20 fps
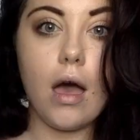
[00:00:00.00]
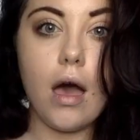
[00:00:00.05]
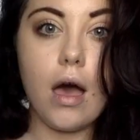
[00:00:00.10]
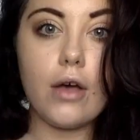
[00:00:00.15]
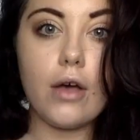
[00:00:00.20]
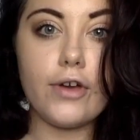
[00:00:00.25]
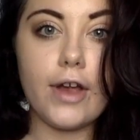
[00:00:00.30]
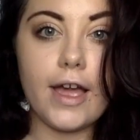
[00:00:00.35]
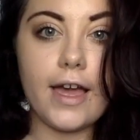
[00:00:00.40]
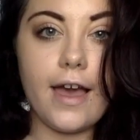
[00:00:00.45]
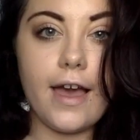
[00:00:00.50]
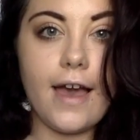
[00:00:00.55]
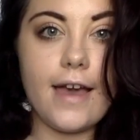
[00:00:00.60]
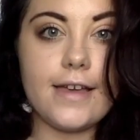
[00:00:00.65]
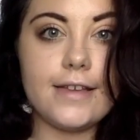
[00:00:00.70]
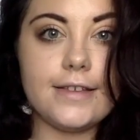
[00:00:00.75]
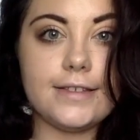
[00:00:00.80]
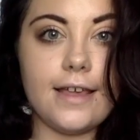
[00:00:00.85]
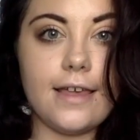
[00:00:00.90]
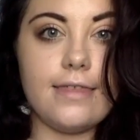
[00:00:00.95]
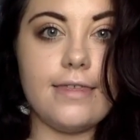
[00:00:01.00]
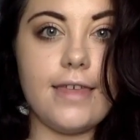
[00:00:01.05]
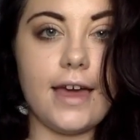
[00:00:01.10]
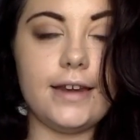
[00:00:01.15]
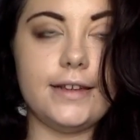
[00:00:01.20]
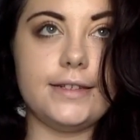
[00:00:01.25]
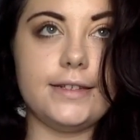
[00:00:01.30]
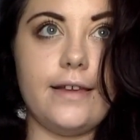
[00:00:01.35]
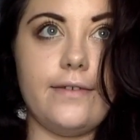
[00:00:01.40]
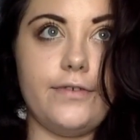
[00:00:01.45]
Alright guys,
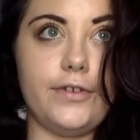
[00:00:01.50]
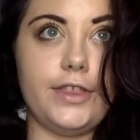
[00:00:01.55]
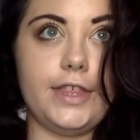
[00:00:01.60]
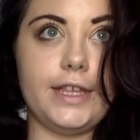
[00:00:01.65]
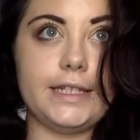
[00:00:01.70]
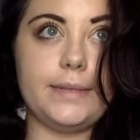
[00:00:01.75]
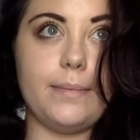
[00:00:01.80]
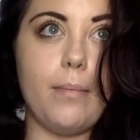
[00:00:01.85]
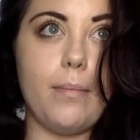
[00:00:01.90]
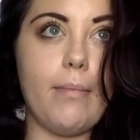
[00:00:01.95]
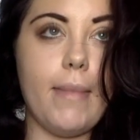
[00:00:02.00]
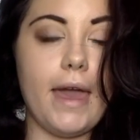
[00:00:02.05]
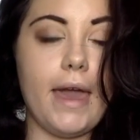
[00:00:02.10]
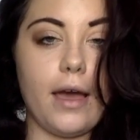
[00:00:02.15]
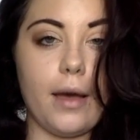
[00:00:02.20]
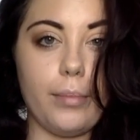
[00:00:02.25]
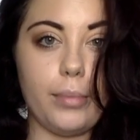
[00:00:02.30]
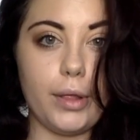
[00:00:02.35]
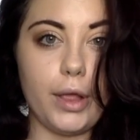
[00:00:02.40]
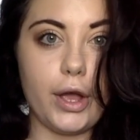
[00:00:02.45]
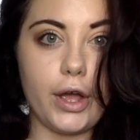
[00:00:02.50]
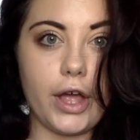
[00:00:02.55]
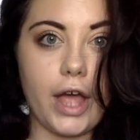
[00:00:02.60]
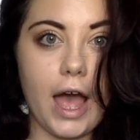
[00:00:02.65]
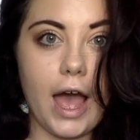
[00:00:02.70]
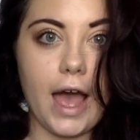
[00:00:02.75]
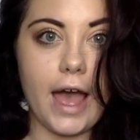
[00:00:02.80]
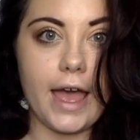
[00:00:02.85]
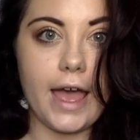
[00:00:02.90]
that is it for this makeup look.